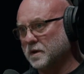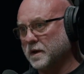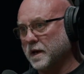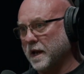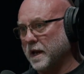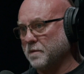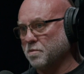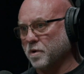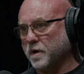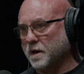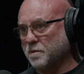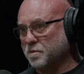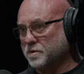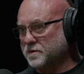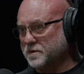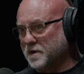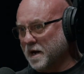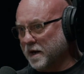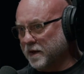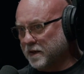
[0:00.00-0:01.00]
Abraham was
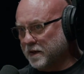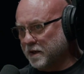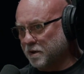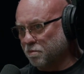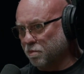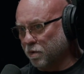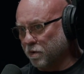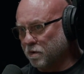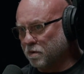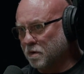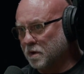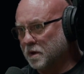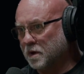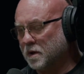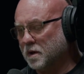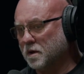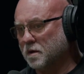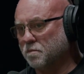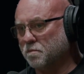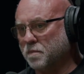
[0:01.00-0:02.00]
not a Hebrew.
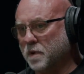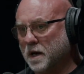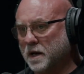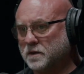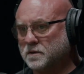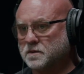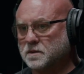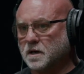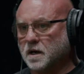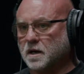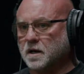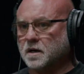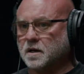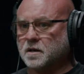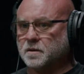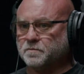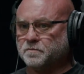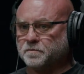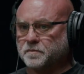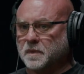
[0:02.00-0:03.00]
But
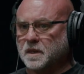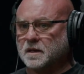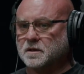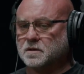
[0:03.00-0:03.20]
um,